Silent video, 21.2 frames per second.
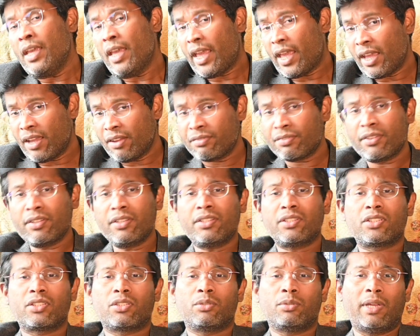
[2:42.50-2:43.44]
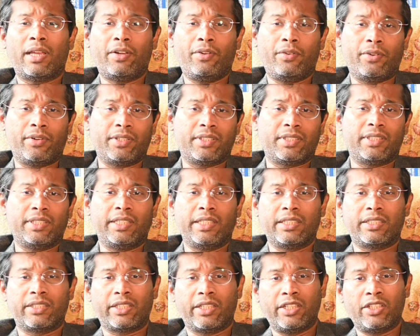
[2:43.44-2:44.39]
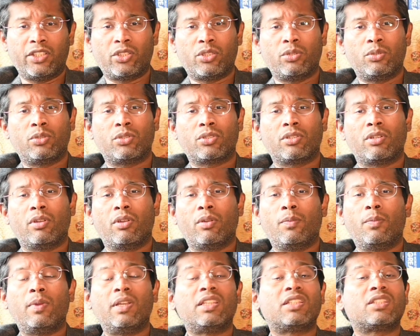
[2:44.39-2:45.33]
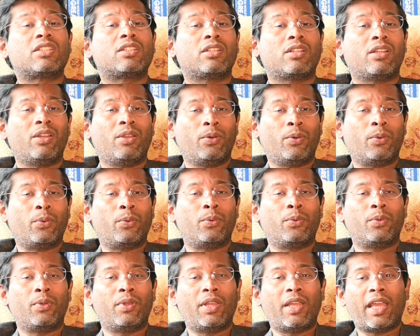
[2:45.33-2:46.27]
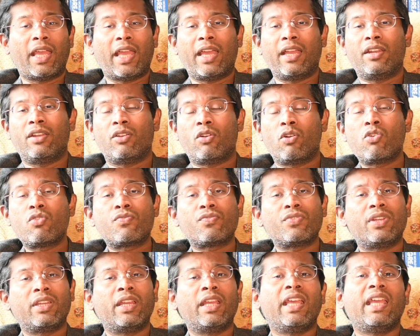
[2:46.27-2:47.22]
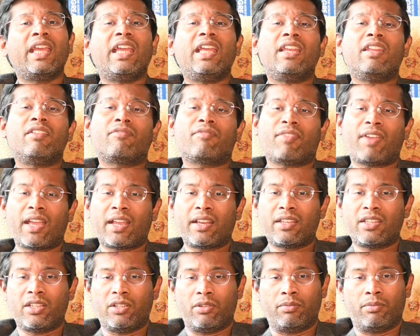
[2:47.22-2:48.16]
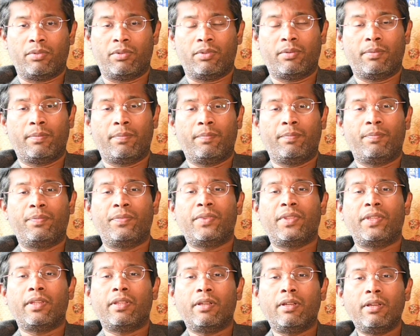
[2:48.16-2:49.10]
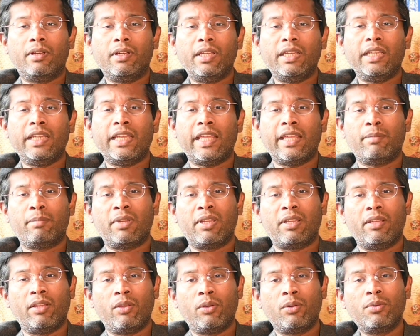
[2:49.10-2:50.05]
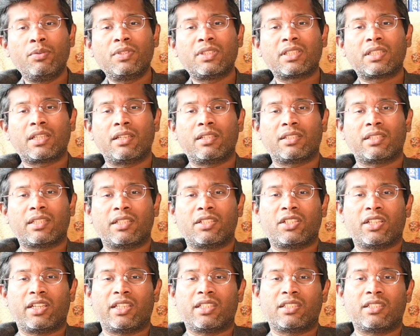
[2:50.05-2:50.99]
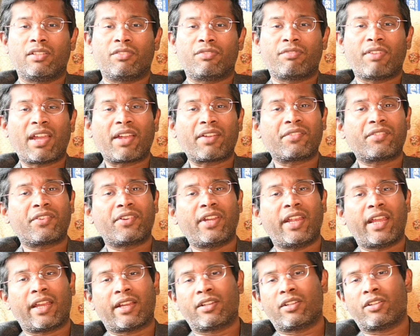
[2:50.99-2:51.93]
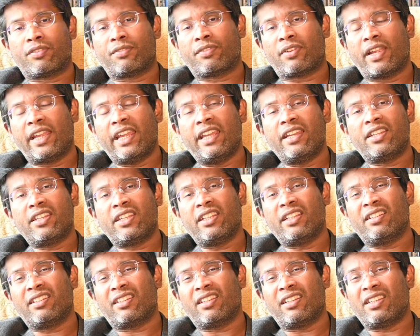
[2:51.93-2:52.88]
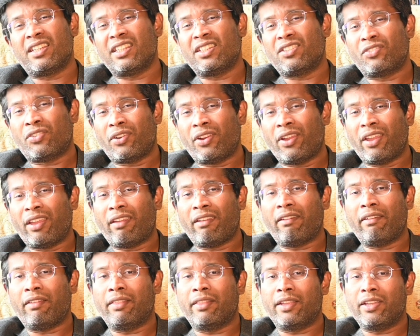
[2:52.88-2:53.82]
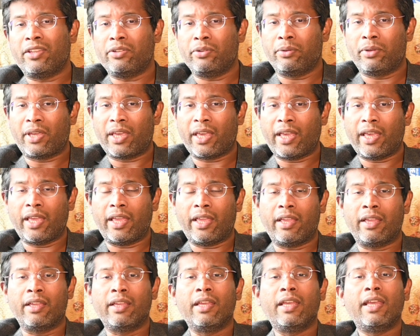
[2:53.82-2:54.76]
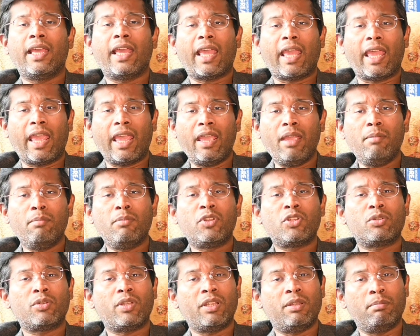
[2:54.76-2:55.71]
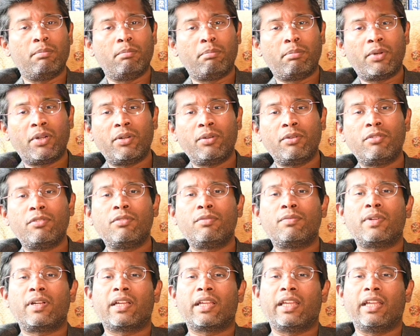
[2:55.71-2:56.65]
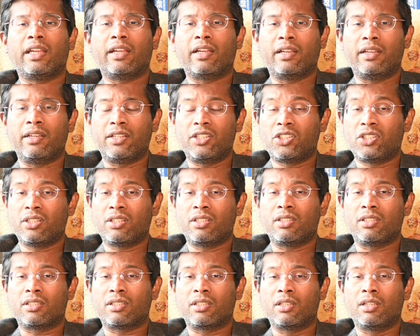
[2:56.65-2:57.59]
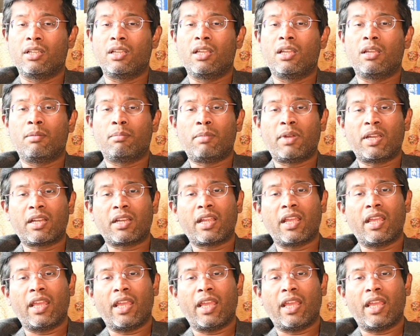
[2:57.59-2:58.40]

Efforts to address these issues were slow and often ineffective. Early labor laws, such as the Factory Act of 1833 in the UK, aimed to improve working conditions, but